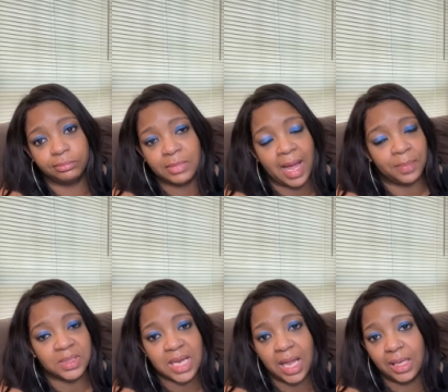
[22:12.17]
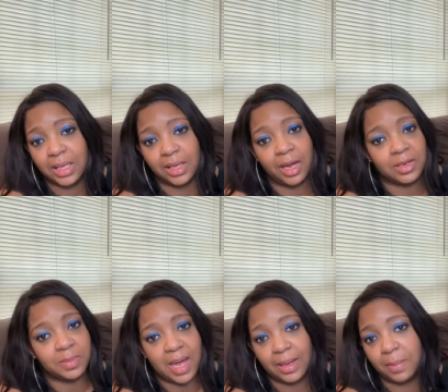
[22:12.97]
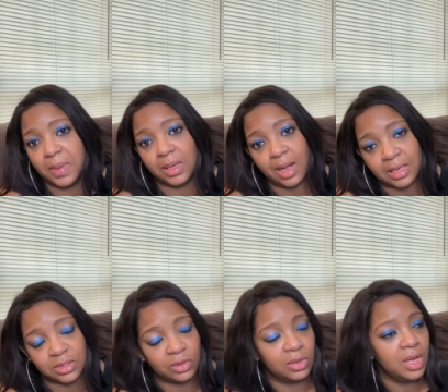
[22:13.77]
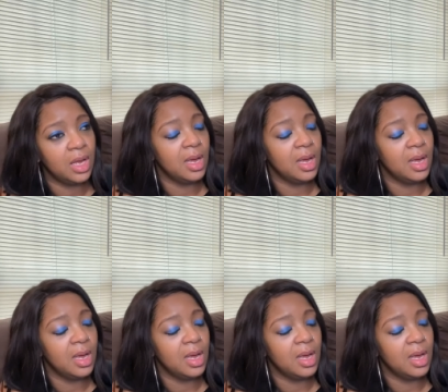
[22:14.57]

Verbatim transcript: apostolic and charismatic and Pentecostal.